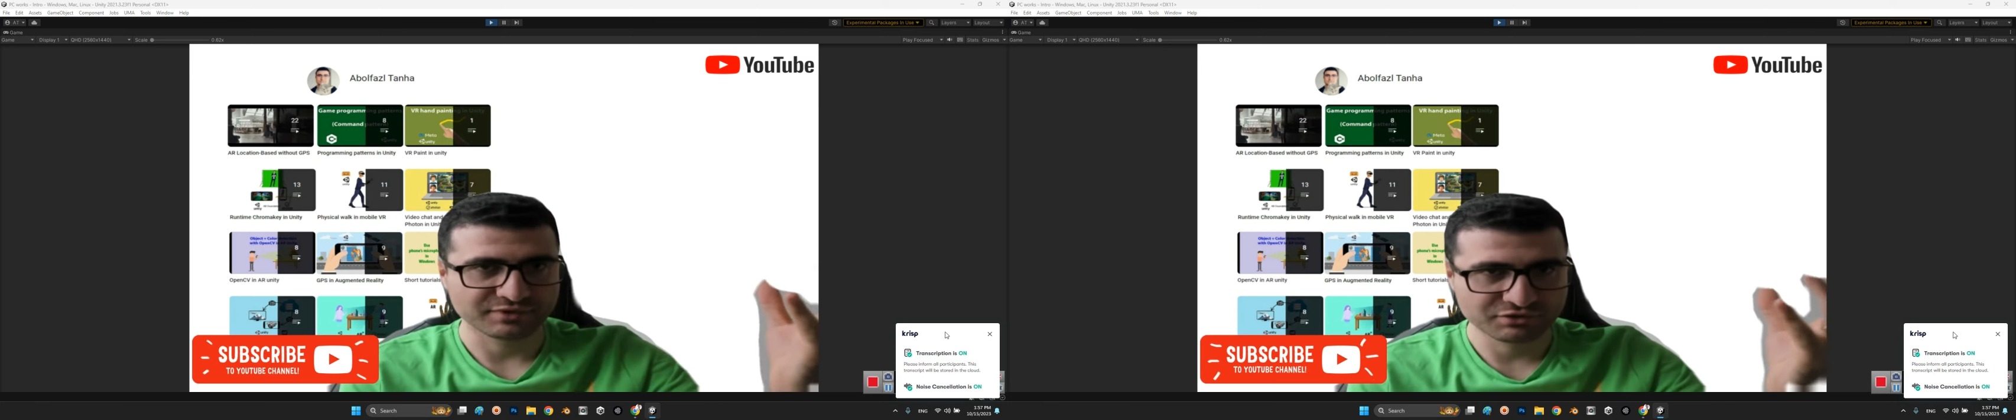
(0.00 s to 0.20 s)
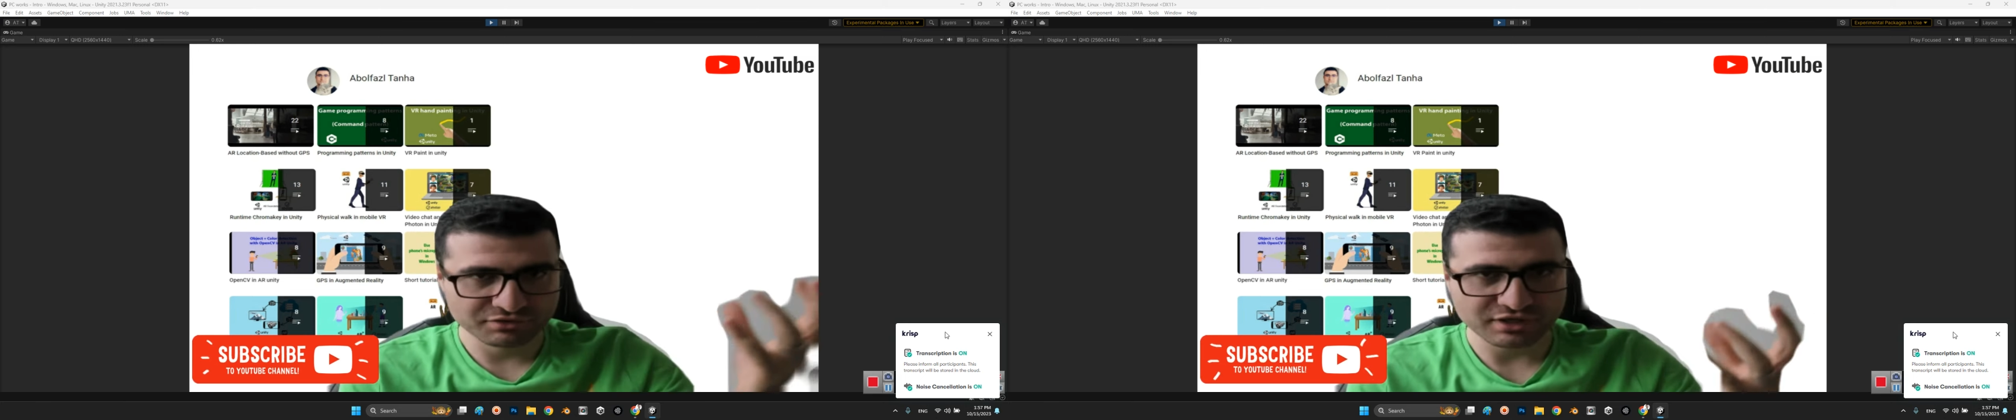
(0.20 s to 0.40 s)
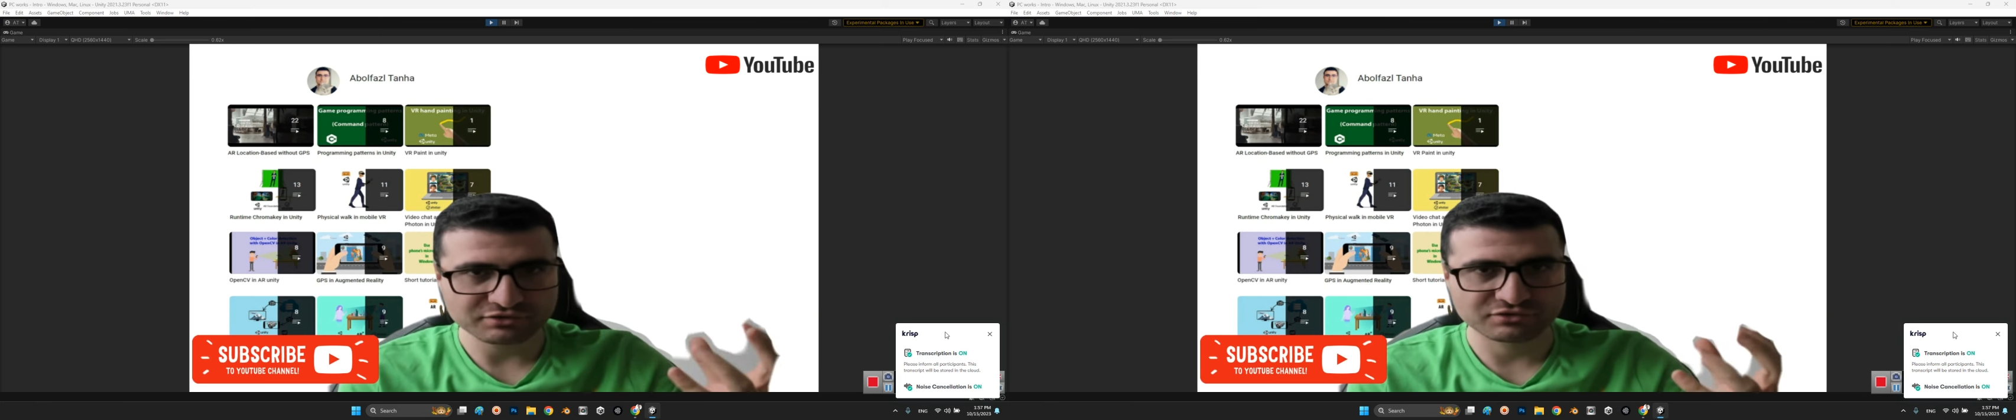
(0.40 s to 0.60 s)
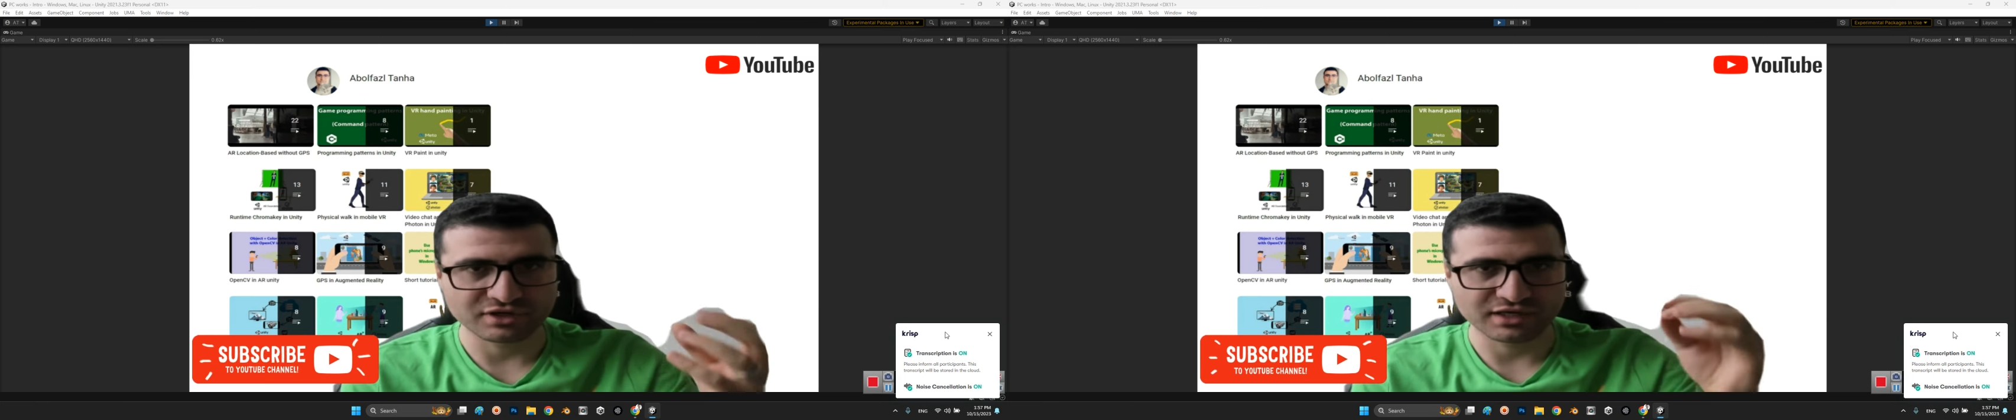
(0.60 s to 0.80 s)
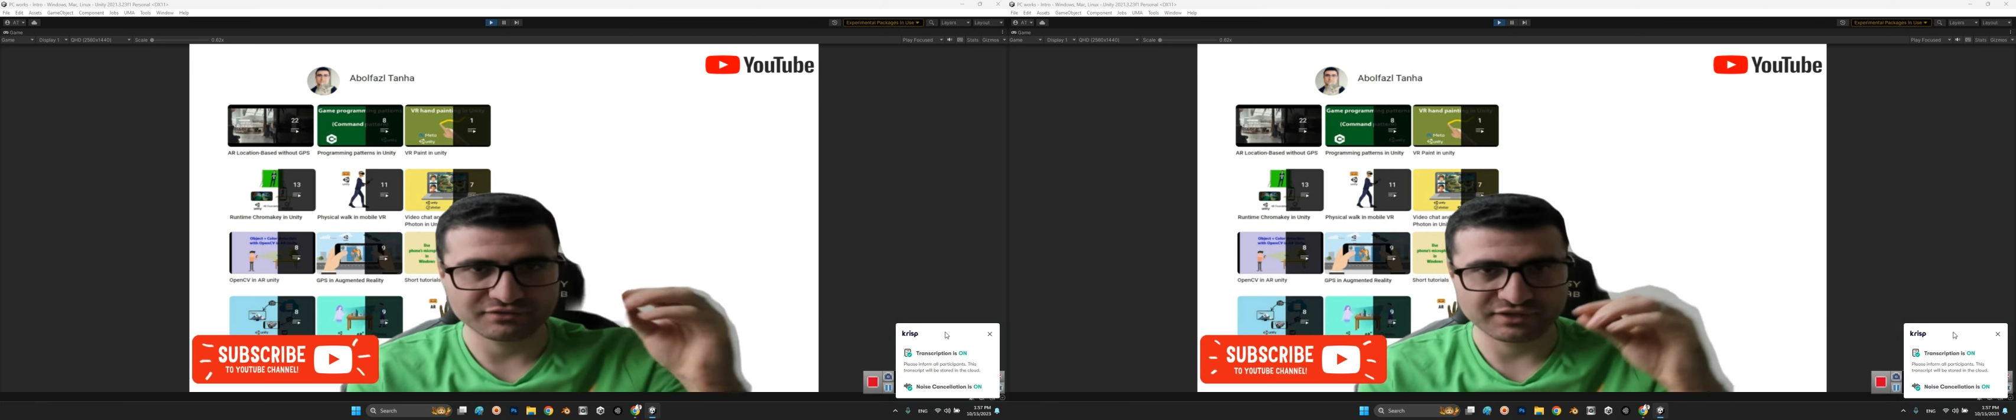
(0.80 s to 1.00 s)
Google
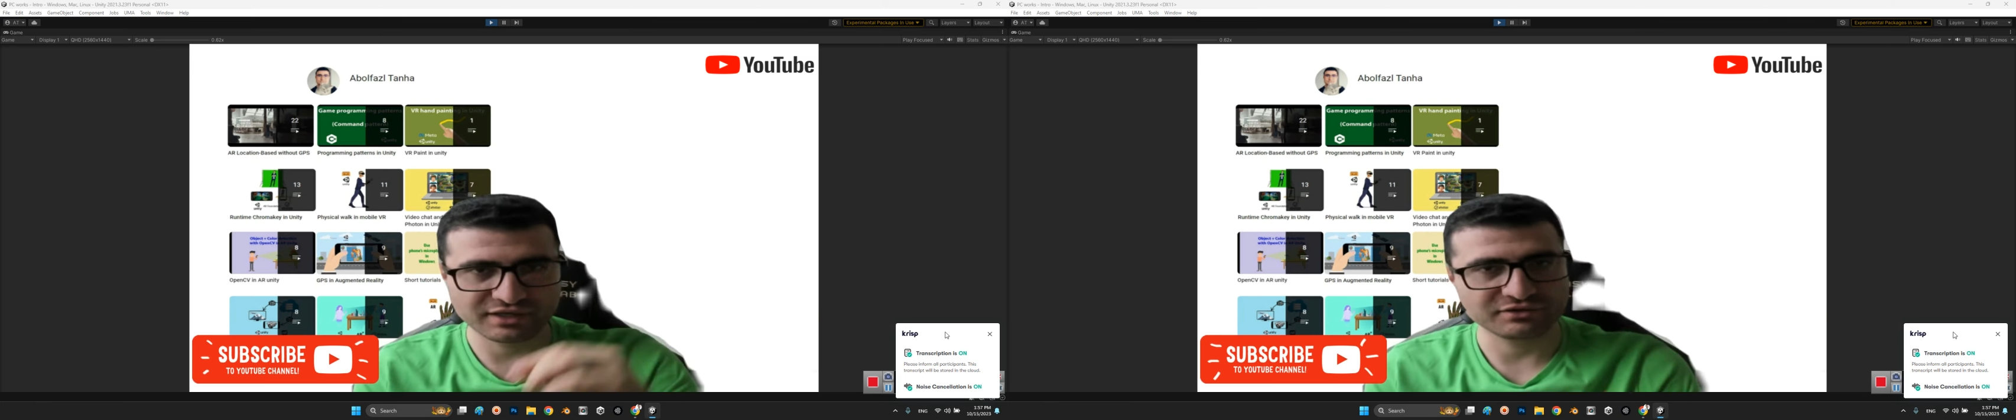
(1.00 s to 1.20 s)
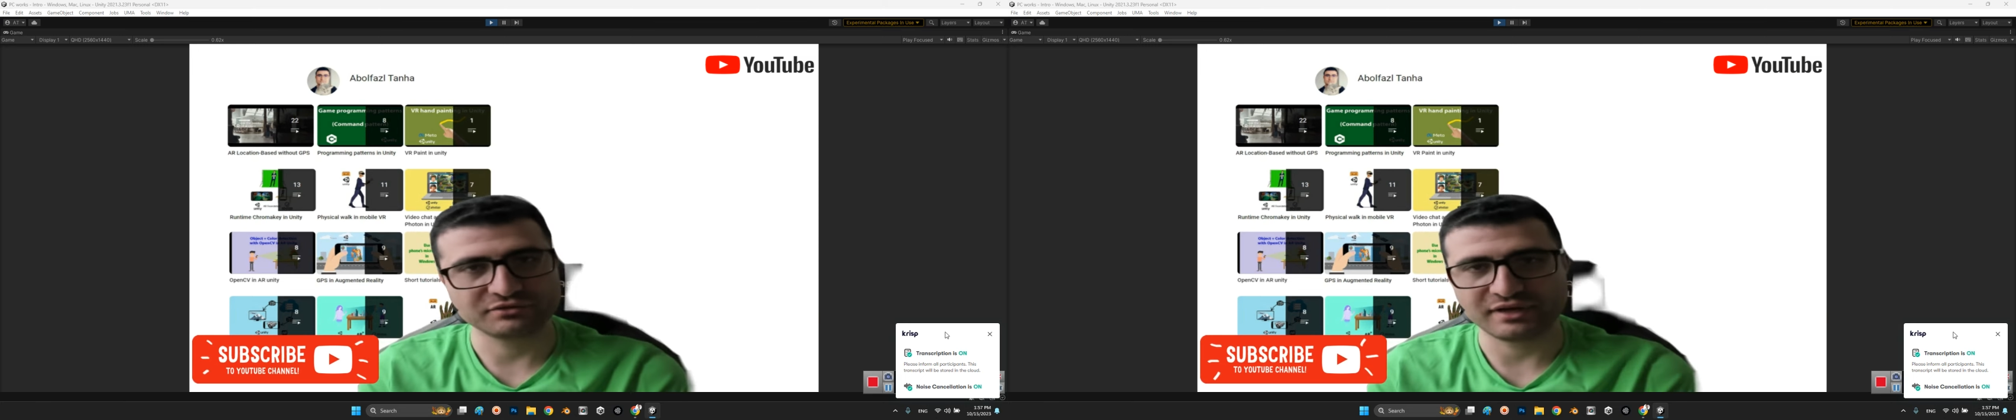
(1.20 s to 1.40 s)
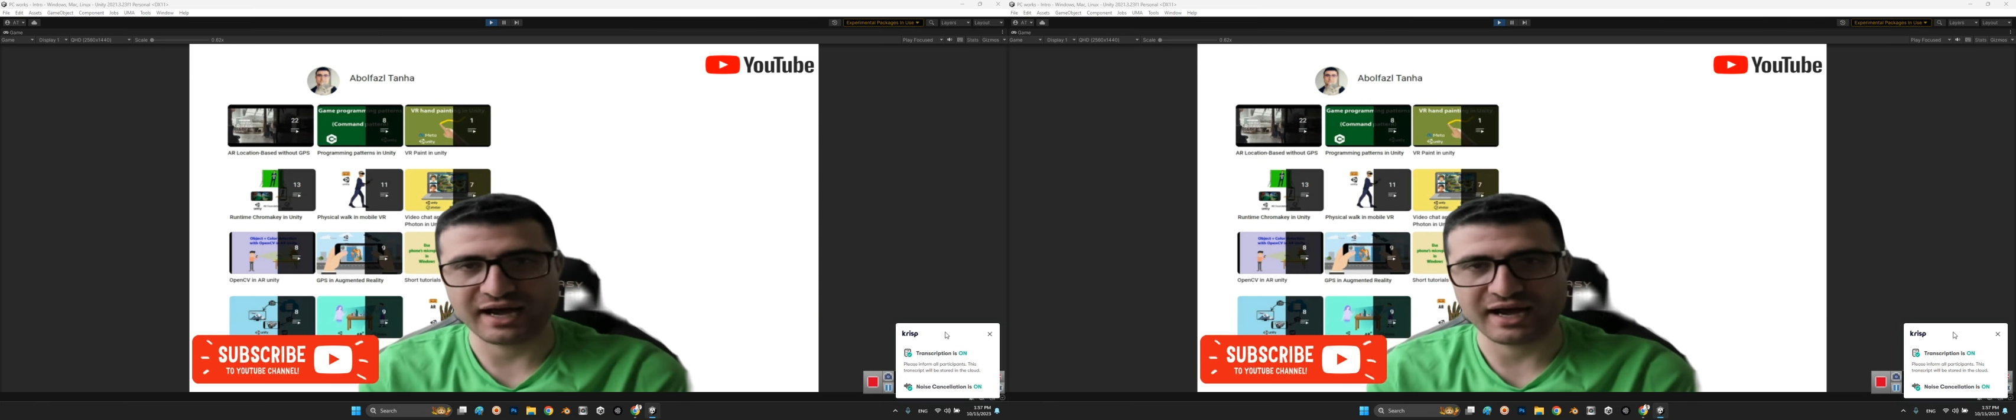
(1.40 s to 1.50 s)
Drive into